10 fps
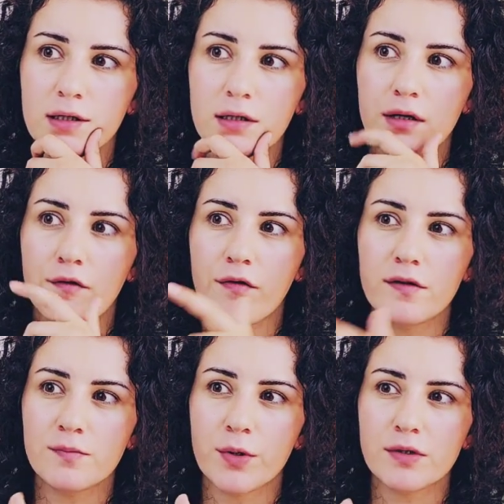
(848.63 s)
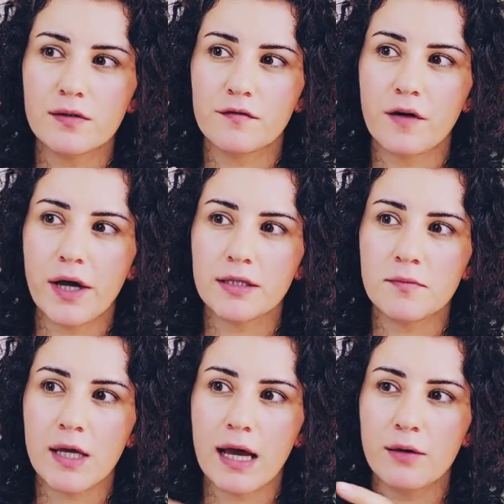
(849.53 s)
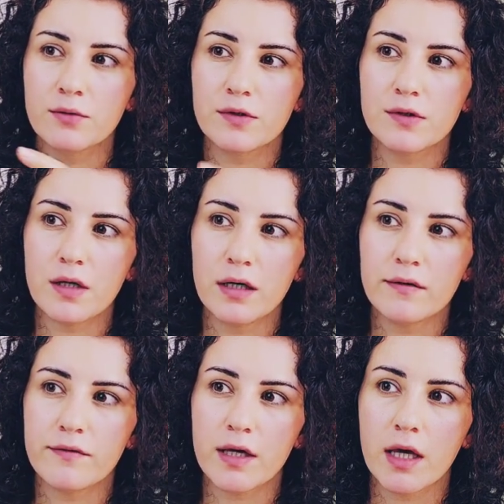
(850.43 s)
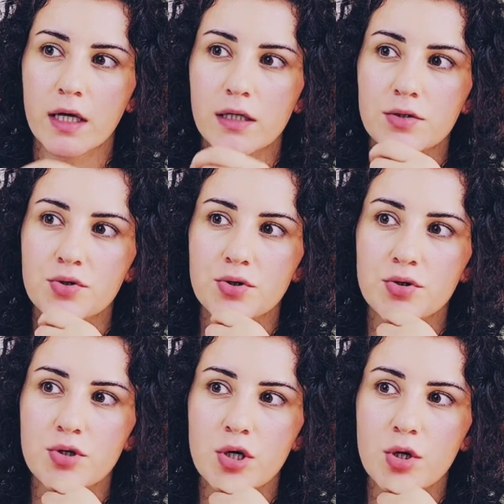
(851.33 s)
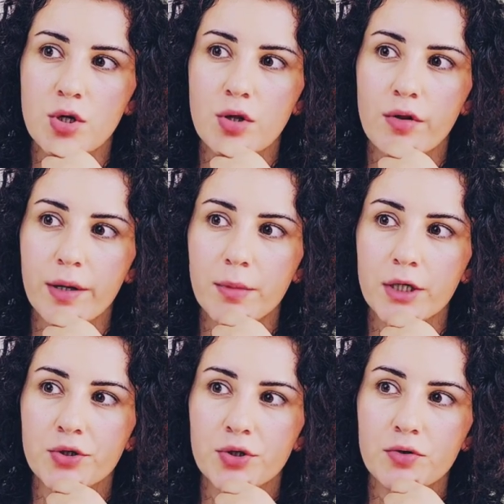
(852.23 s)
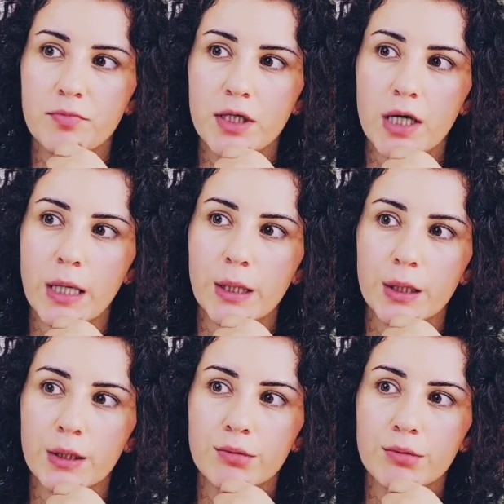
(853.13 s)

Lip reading: if this person finds me outside of the cage, they might shoot me dead.